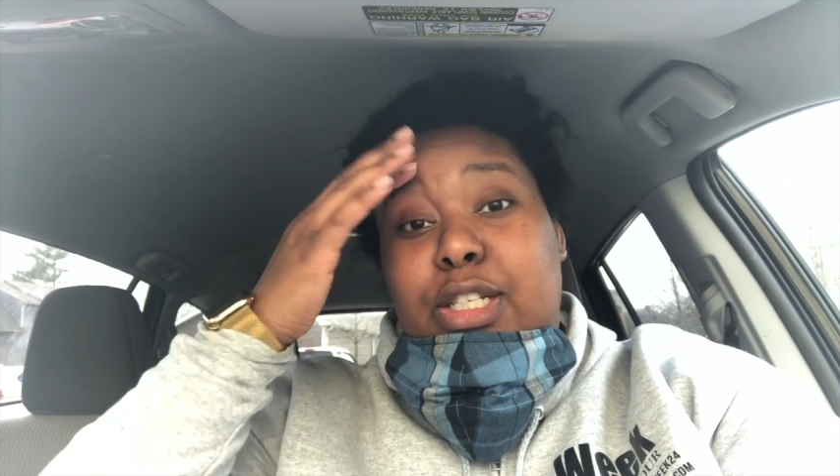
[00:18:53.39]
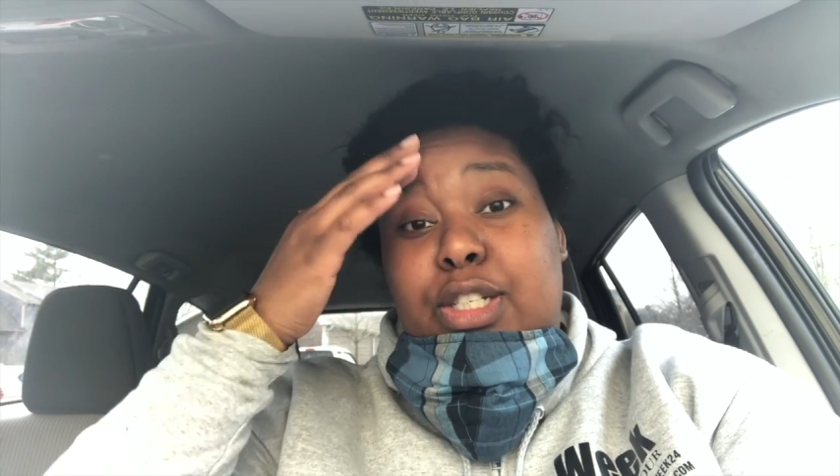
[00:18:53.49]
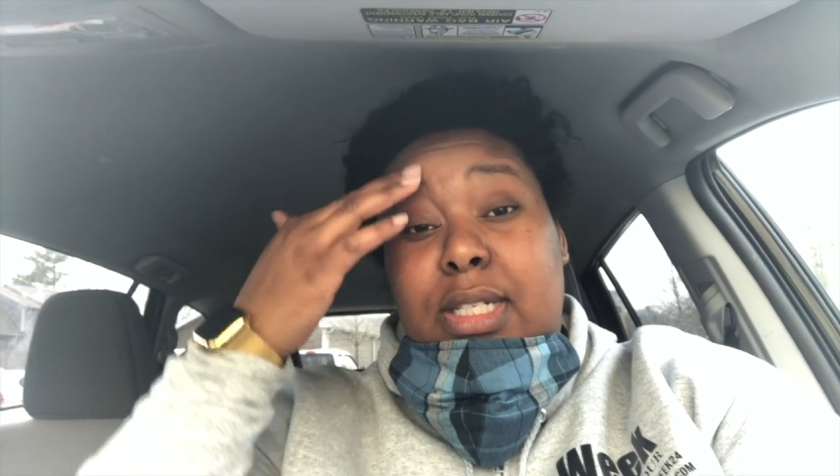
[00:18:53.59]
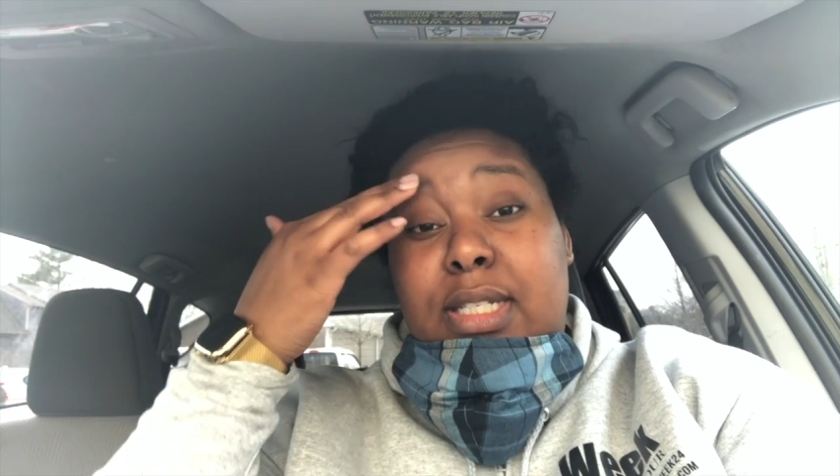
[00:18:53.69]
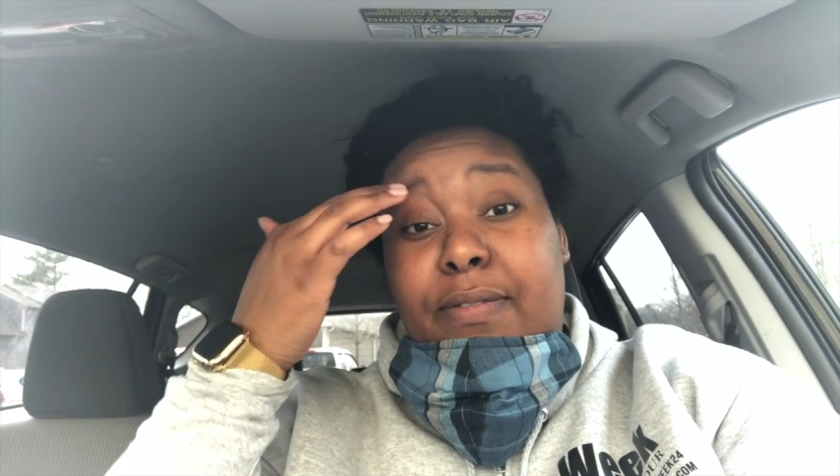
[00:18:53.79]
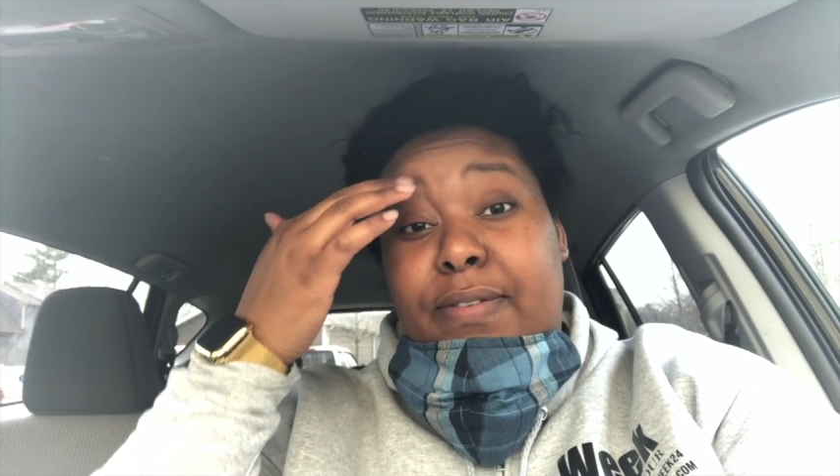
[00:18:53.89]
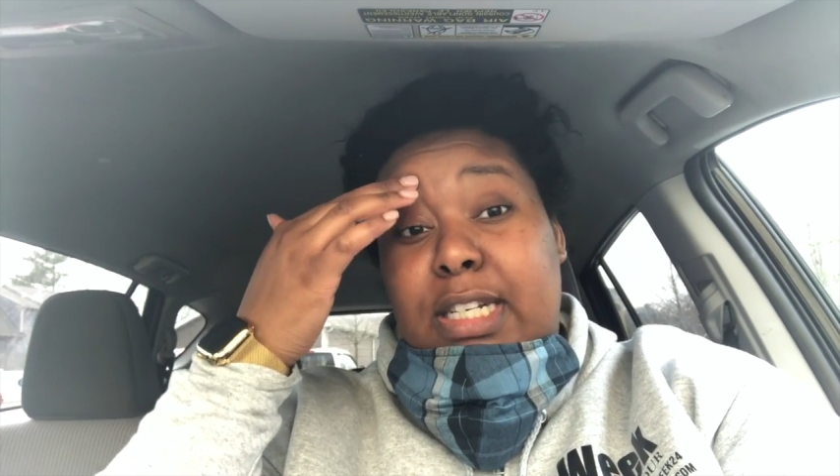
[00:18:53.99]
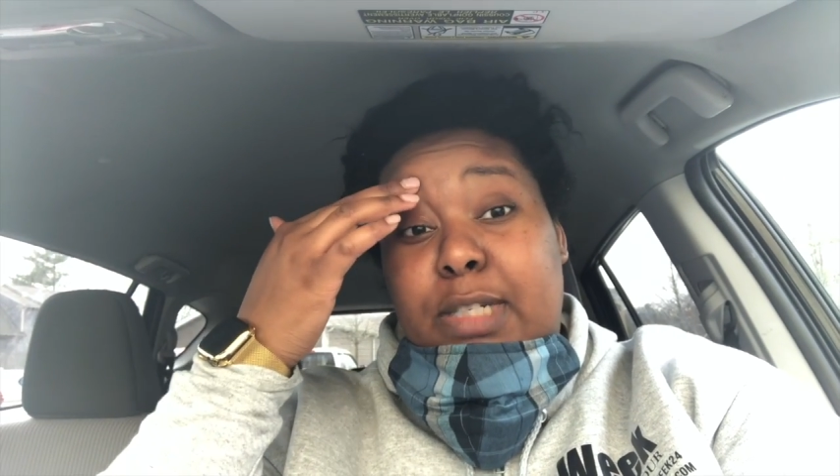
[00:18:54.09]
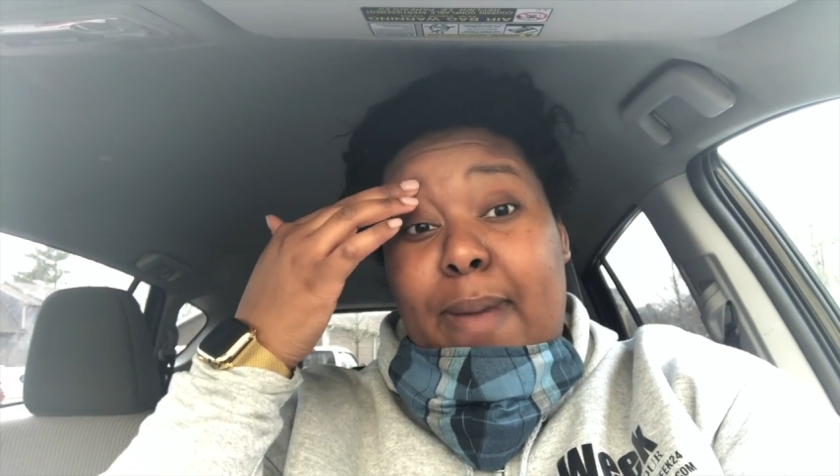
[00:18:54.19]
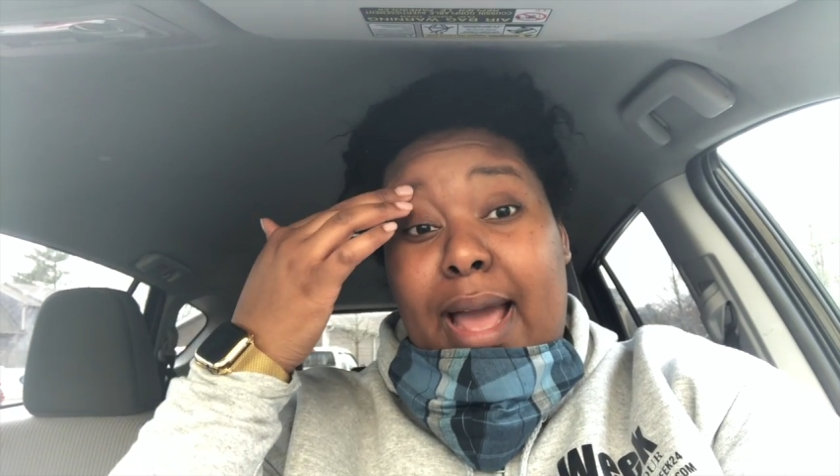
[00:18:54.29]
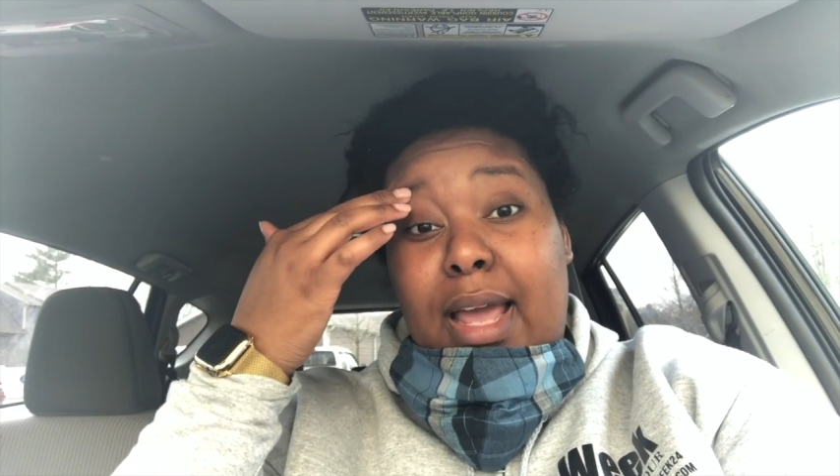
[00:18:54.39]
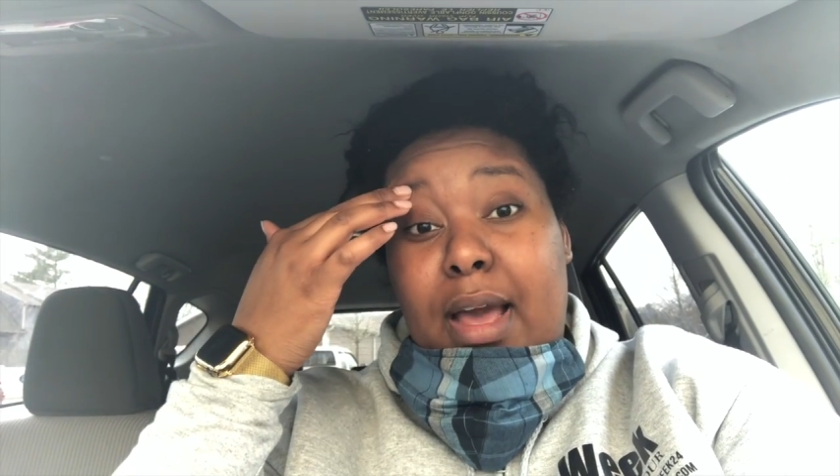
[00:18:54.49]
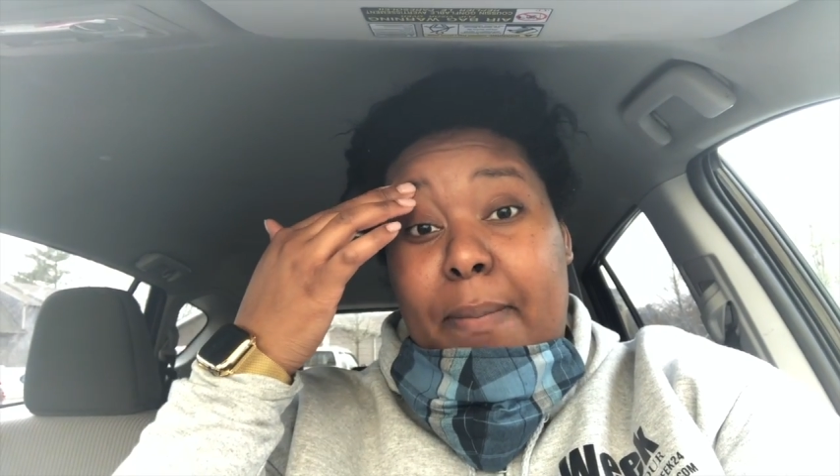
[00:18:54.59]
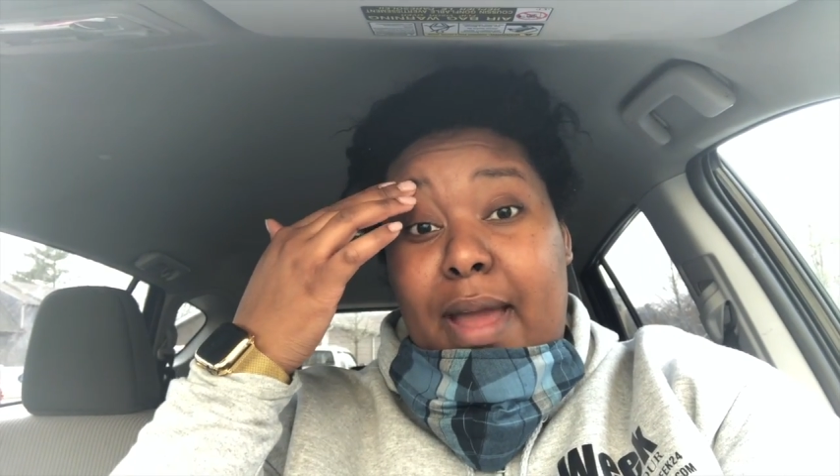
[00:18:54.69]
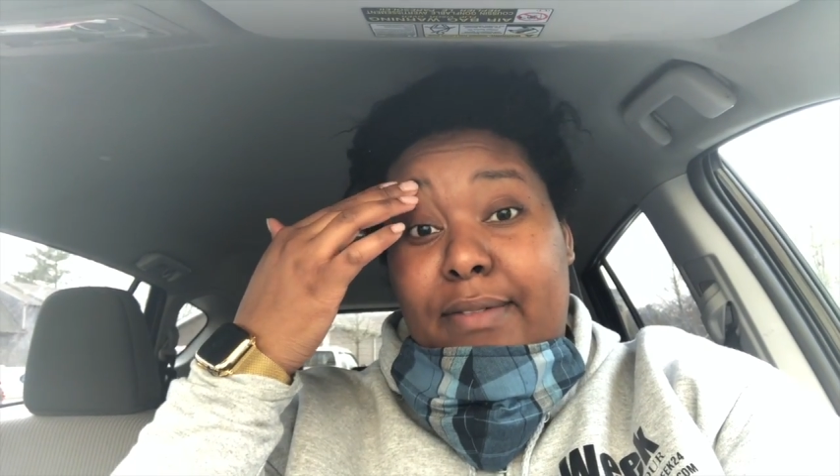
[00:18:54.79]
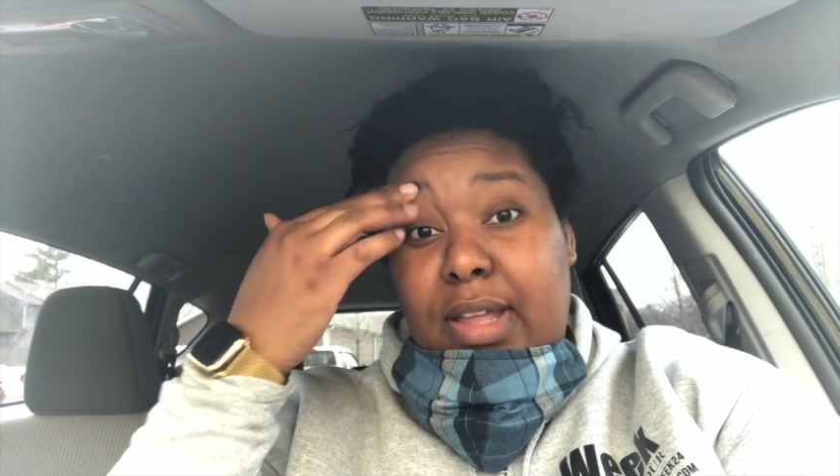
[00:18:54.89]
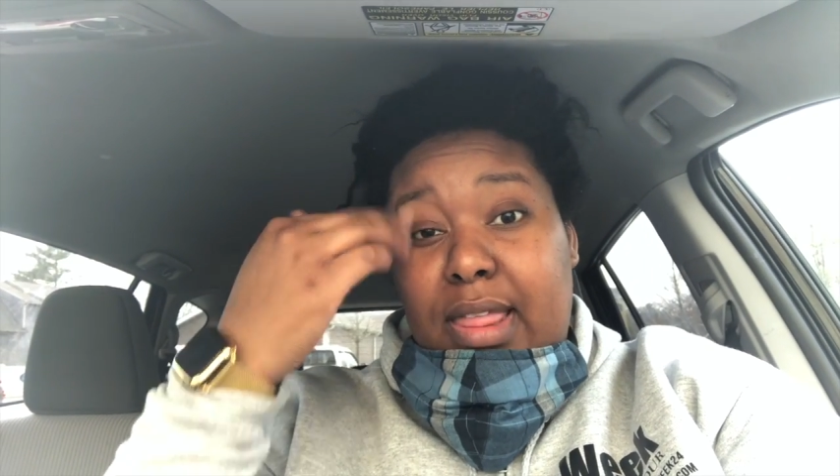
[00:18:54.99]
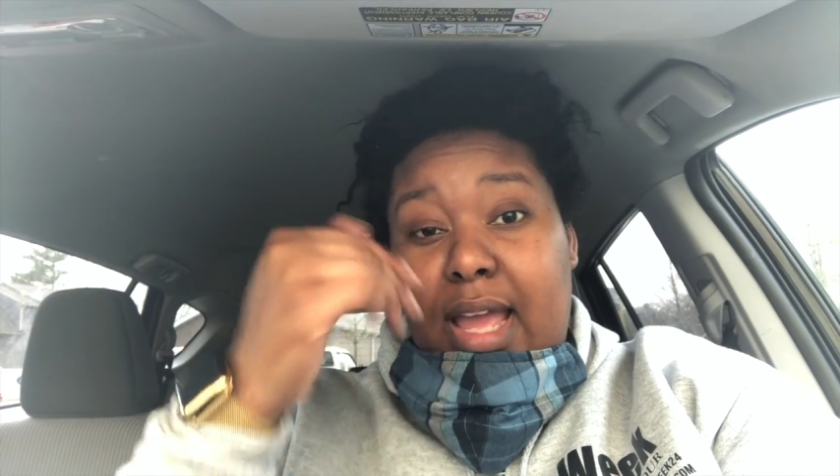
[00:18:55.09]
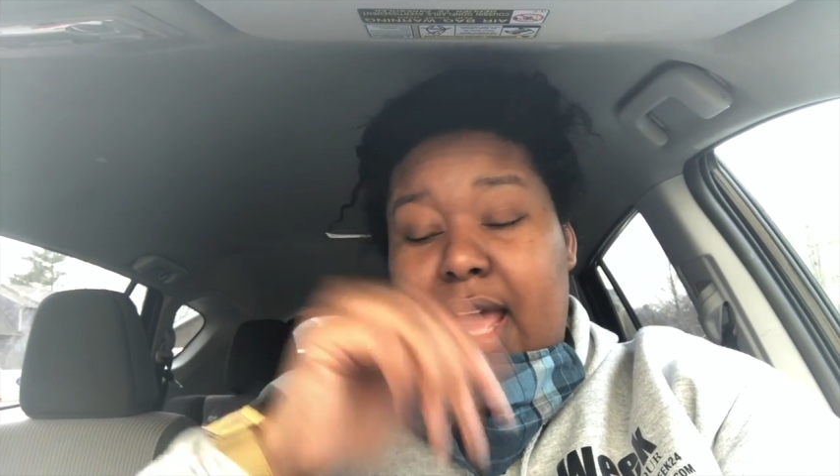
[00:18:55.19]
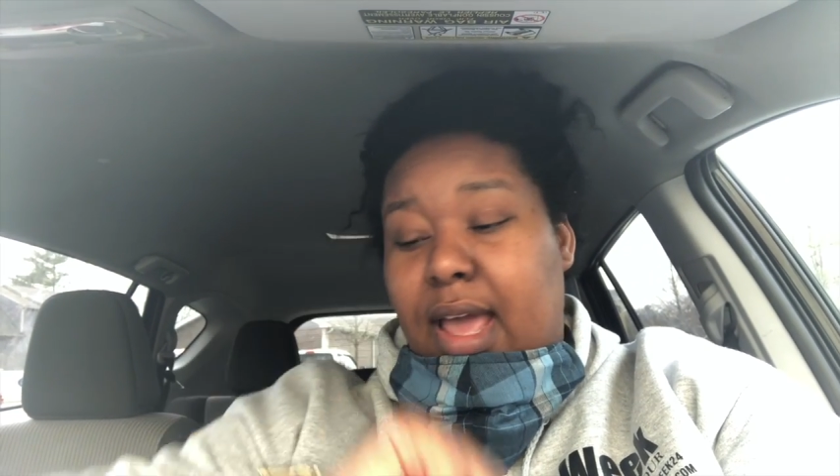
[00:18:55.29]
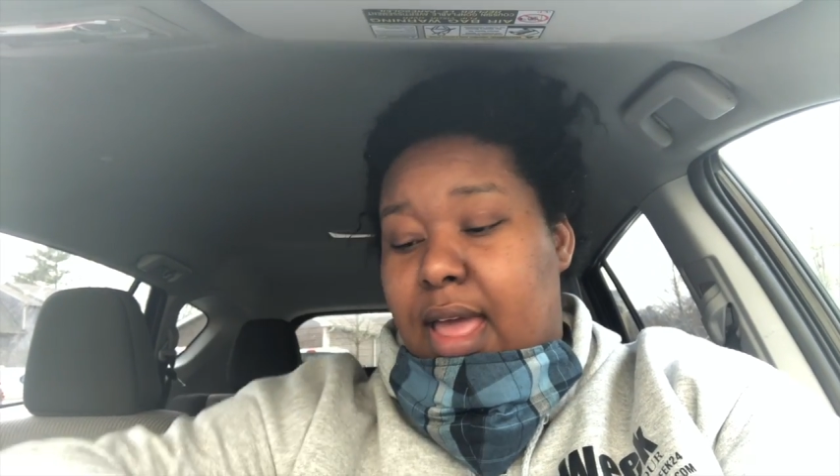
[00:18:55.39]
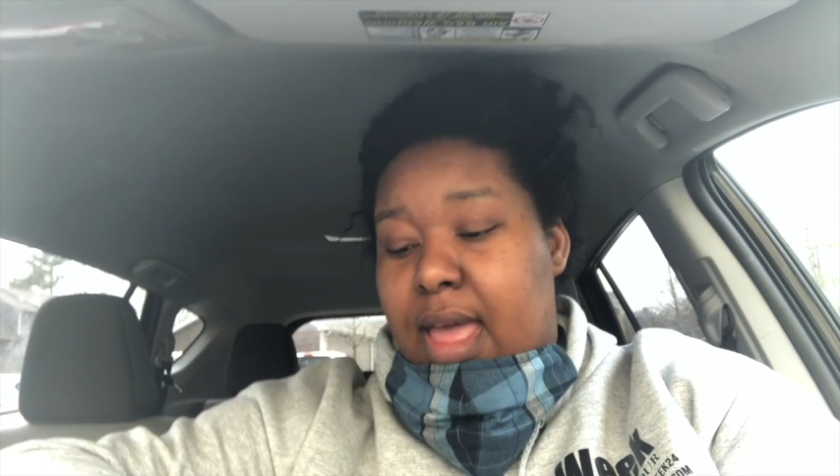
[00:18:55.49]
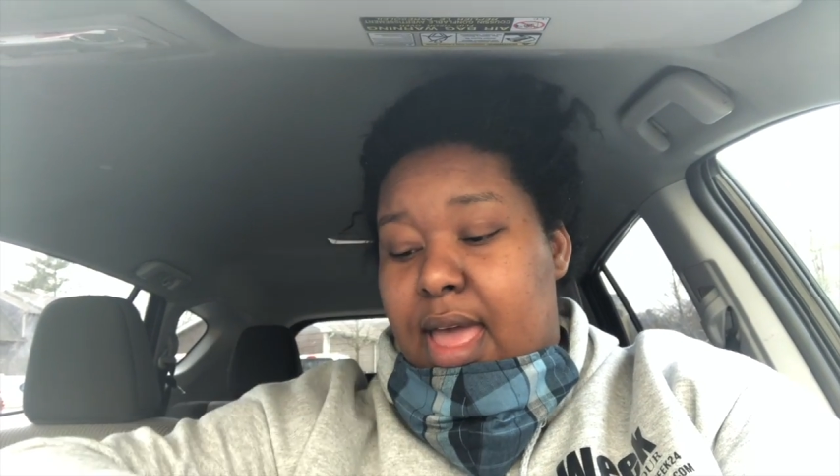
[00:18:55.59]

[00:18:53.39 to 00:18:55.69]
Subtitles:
just finished packing up everything.